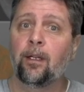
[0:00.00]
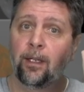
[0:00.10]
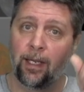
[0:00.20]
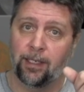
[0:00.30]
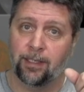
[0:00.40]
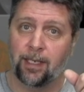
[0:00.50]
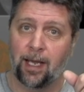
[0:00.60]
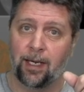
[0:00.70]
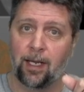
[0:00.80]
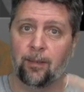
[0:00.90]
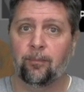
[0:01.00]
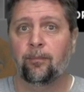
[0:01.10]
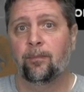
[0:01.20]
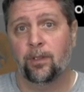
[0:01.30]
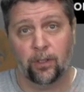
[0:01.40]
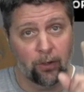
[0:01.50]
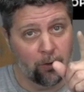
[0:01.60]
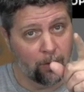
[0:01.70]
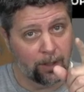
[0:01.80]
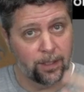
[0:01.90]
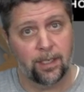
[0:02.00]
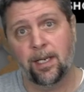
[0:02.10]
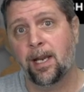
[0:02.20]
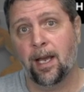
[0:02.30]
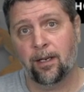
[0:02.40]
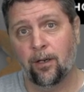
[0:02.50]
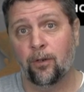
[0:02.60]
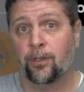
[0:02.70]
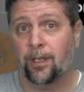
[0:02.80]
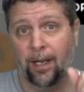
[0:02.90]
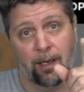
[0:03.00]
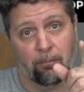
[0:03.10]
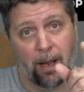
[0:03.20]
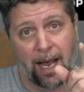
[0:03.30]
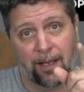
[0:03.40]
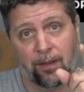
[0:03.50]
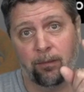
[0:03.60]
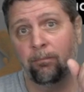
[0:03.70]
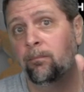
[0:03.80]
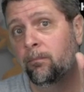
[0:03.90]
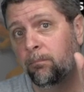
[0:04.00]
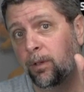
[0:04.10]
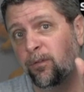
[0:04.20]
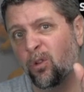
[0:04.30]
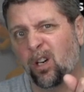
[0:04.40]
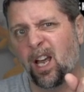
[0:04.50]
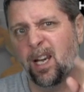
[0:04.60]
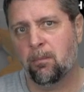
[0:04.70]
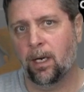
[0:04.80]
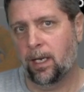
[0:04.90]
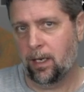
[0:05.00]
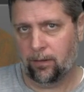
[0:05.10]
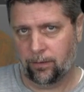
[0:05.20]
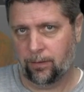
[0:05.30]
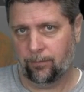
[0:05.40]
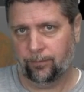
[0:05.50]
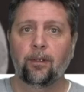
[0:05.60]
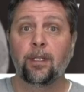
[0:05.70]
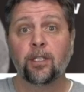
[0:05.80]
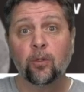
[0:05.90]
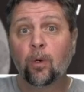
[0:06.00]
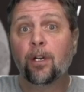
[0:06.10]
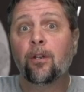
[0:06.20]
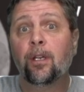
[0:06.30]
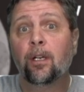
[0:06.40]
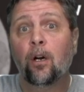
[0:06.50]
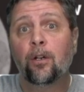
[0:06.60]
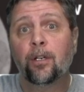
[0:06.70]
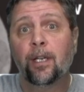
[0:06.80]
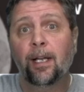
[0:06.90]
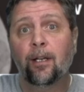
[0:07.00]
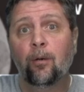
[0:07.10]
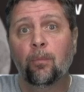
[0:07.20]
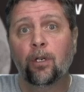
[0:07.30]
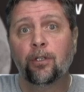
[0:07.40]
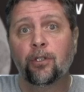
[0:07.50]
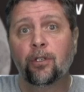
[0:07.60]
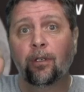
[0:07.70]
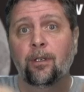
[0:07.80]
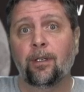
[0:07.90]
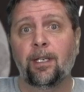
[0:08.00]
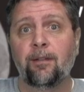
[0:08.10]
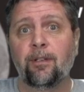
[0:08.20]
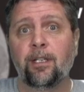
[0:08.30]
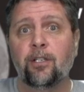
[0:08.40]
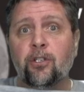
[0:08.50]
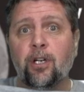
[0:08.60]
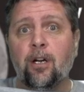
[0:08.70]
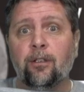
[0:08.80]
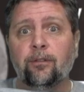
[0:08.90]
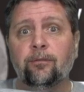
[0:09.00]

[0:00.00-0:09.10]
and sign up so you can see geckos and buy them before anybody else. This is where you can get all your gecko merch, even this shirt,